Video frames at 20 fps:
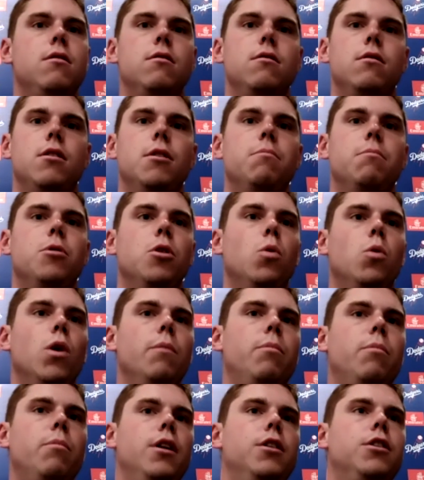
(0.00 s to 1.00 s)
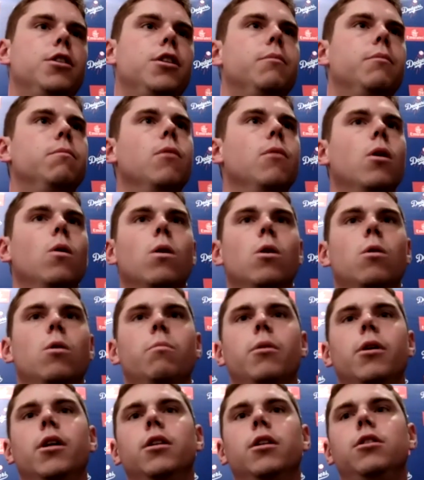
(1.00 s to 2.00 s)
it's a good put-away pitch, good oh oh
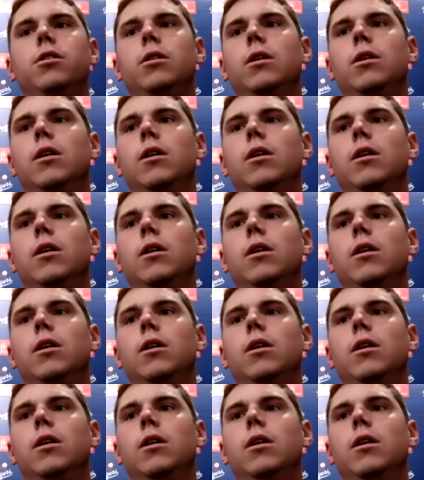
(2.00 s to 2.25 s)
pitch.